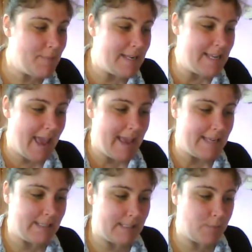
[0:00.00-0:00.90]
Right,
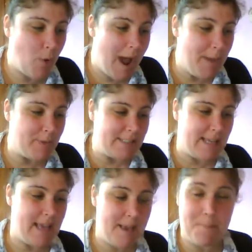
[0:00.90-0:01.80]
what do we have
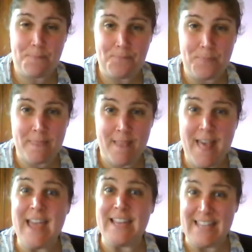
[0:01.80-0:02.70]
then? So,
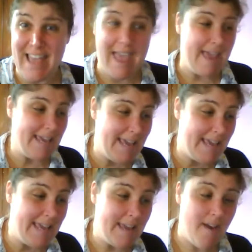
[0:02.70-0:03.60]
Simon
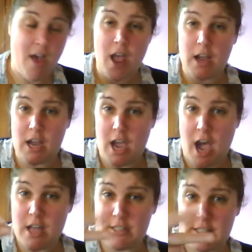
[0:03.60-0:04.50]
Yates, what happened to
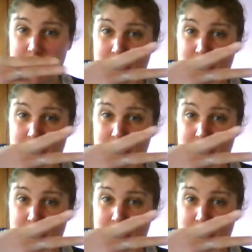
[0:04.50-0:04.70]
him?